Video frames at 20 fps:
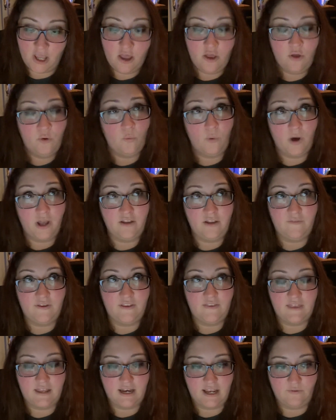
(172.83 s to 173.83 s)
one of
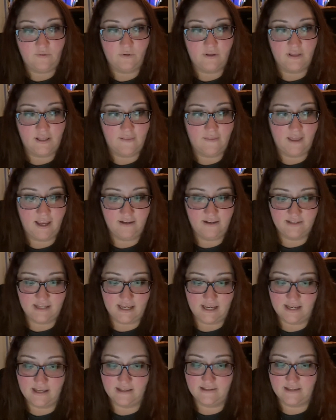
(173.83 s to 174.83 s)
it that I really liked
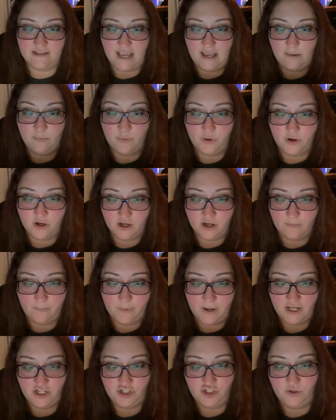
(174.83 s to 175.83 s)
is a book
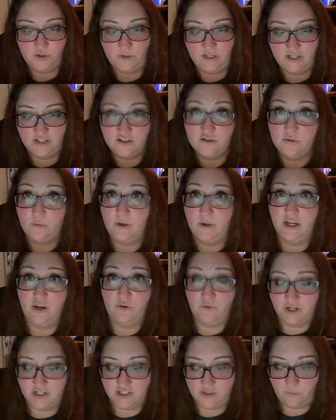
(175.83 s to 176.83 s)
by Judy Story
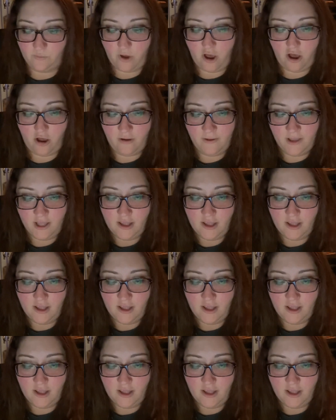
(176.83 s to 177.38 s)
Griswold.